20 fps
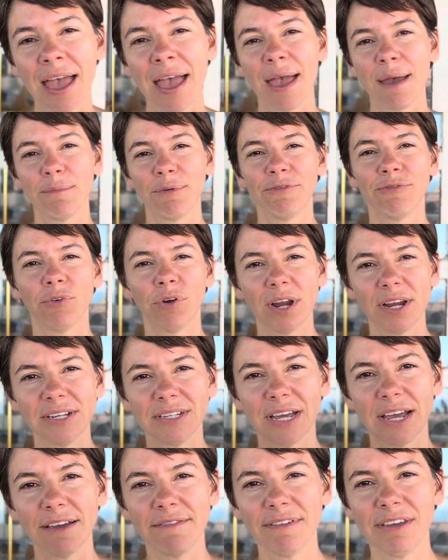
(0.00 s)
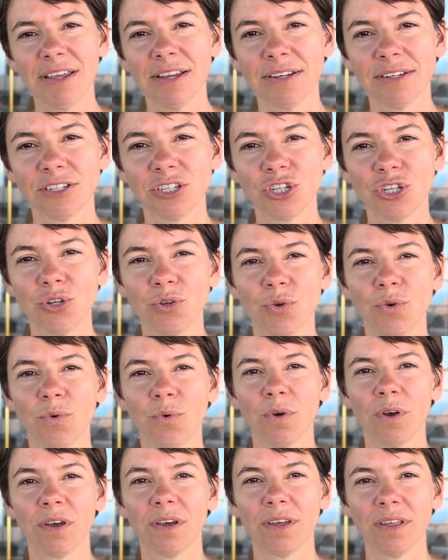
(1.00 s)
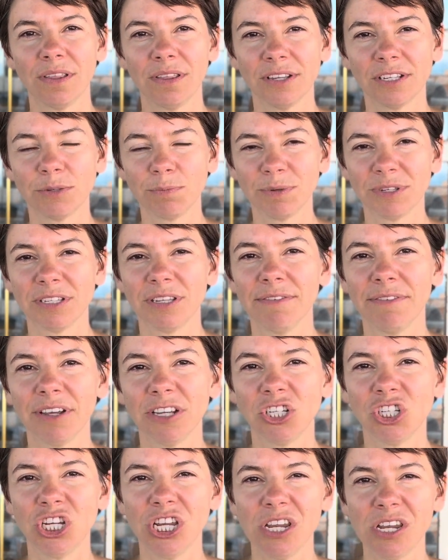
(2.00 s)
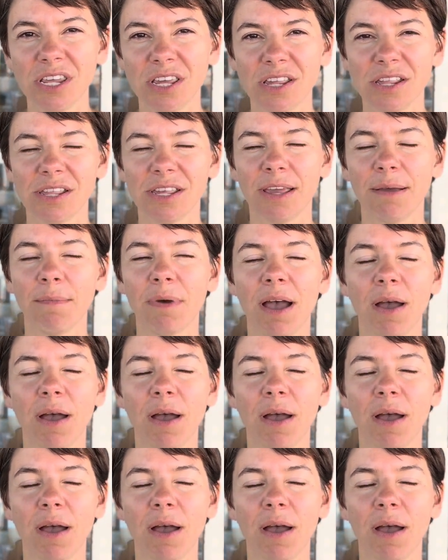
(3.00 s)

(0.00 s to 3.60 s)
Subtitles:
And before I dive into the specific Jinki theme,